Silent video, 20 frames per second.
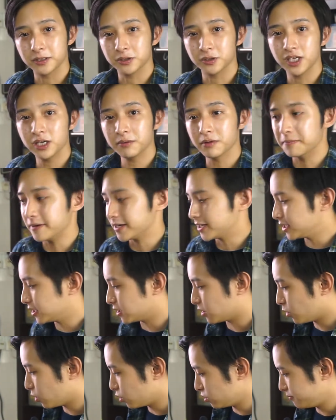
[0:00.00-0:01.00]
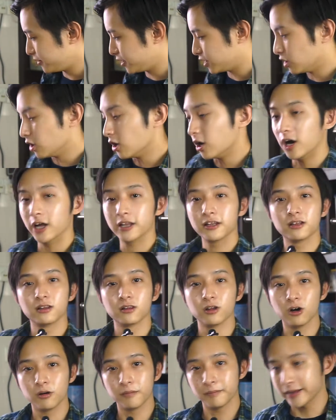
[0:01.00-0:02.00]
today we're making a homemade hot
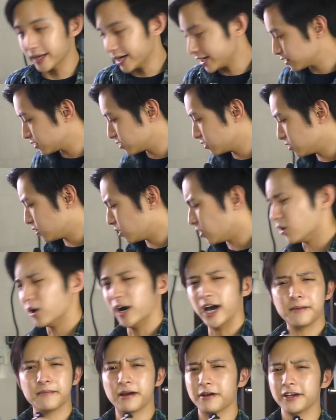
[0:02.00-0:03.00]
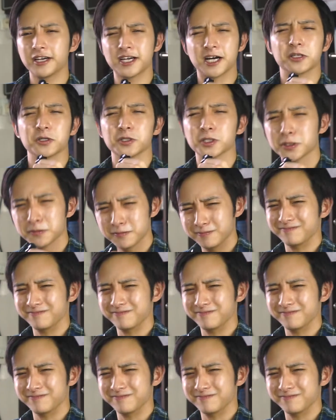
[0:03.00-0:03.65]
long black or Americano.